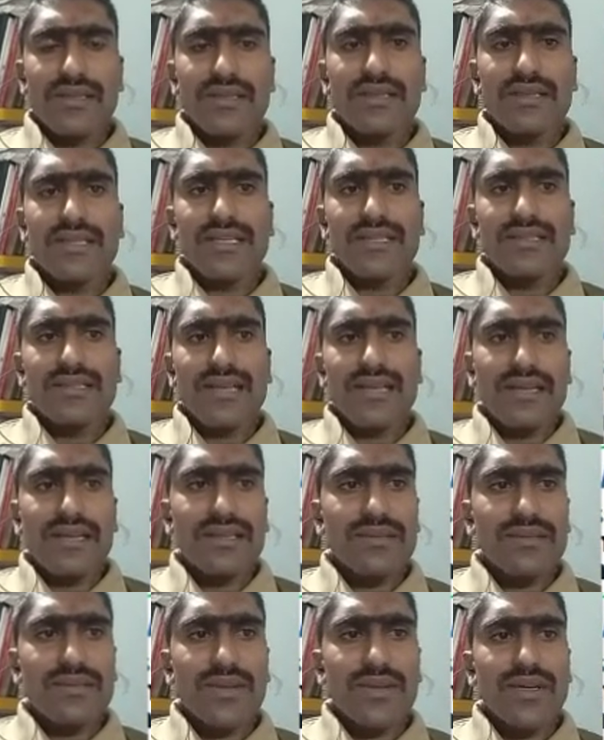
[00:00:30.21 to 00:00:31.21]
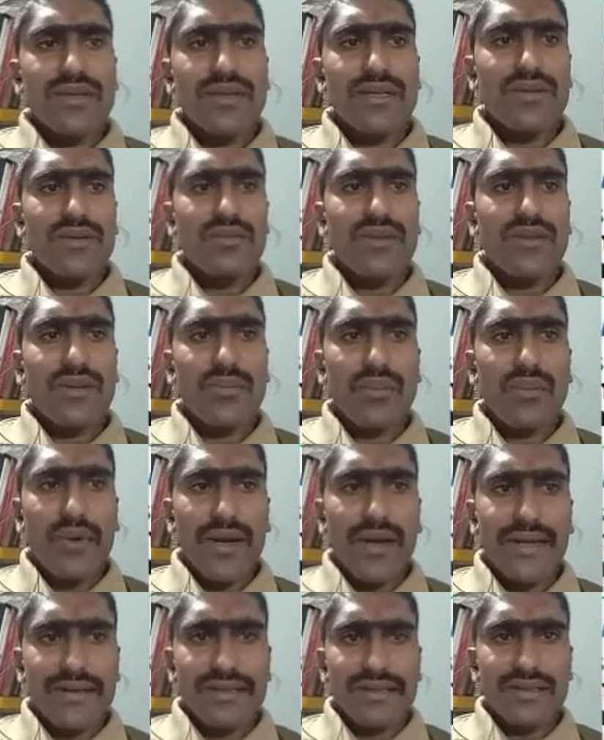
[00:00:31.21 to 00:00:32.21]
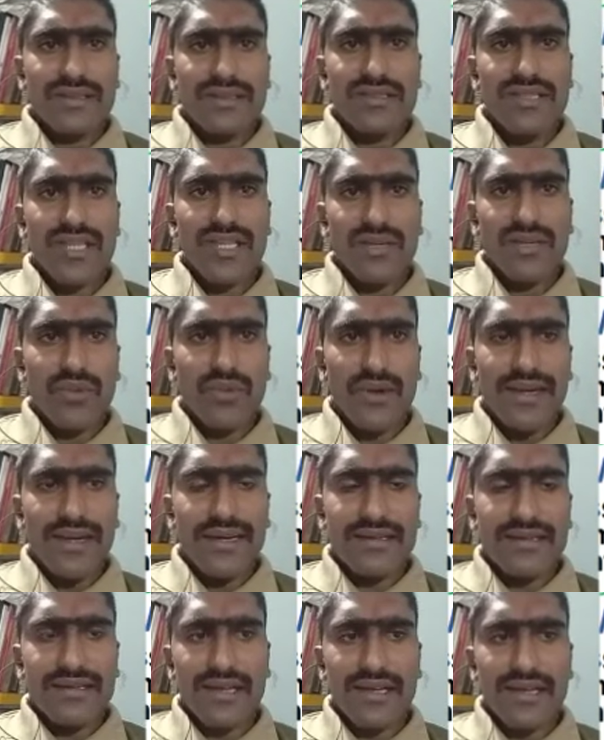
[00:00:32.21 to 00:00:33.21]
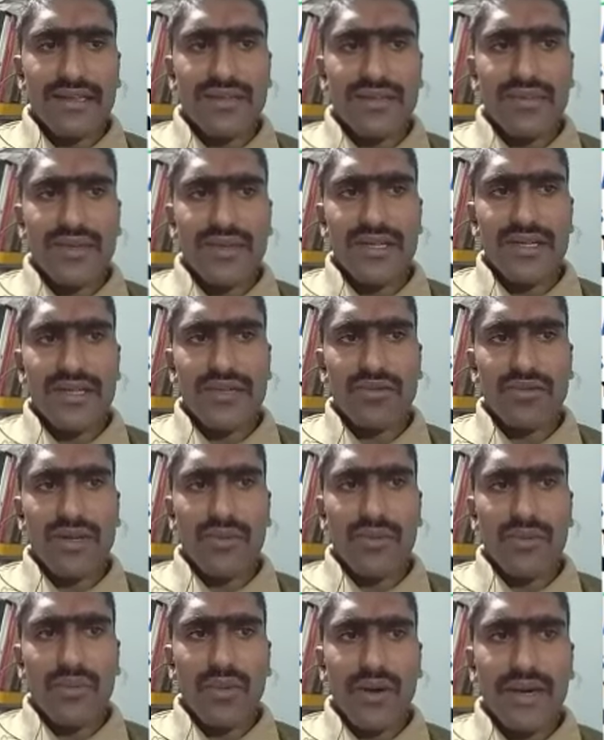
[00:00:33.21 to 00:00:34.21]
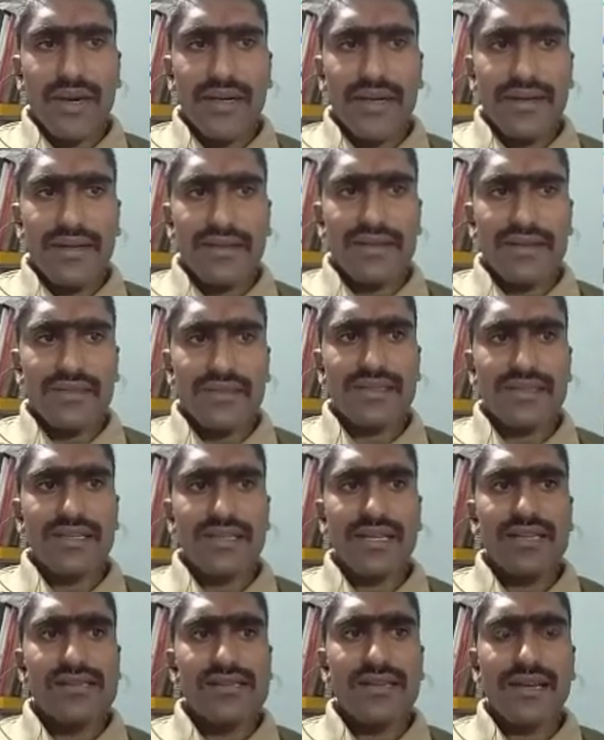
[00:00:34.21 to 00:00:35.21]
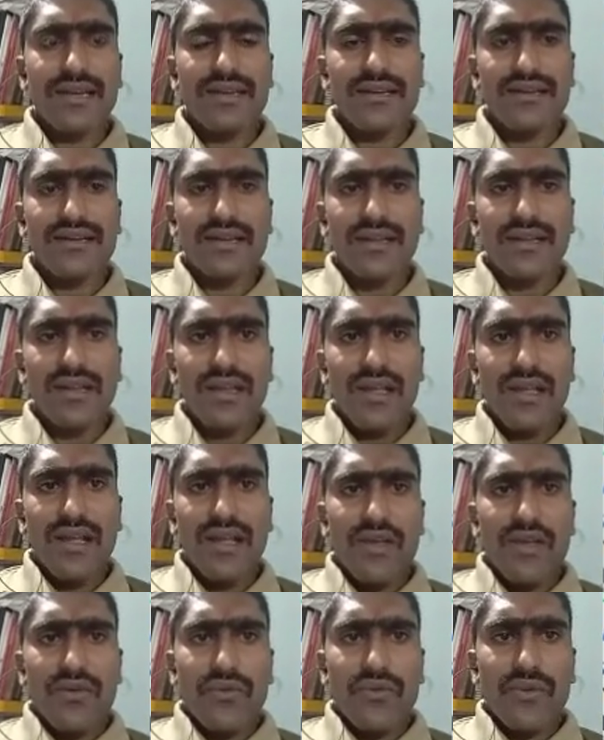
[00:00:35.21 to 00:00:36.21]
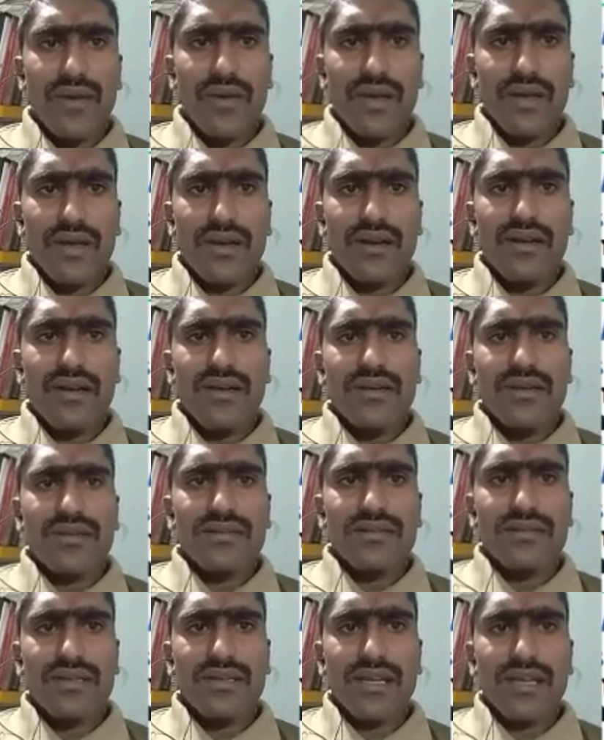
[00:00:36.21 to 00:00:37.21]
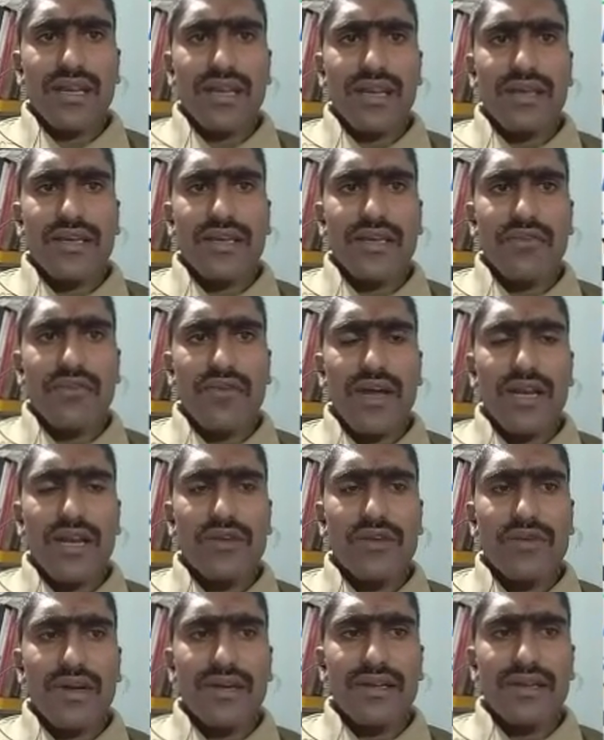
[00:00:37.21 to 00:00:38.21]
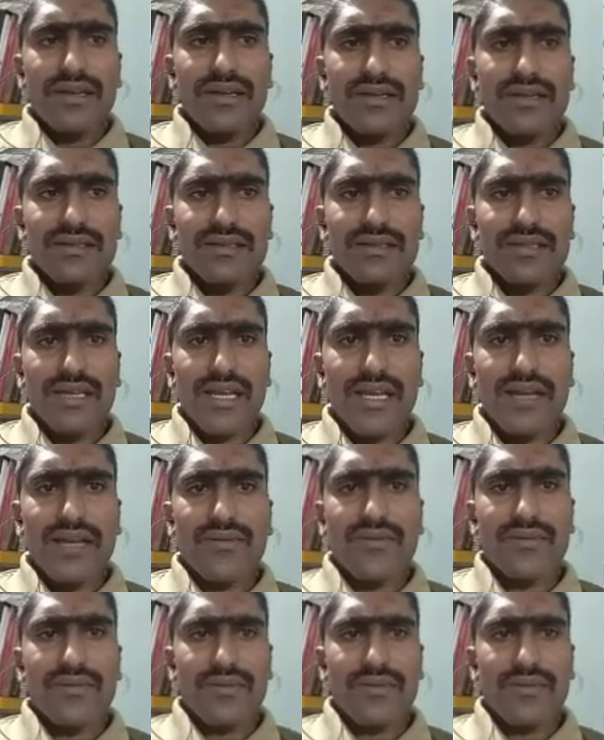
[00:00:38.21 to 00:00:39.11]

These are the particular point. Checkpoints are the particular point in the cell cycle where cell evaluate itself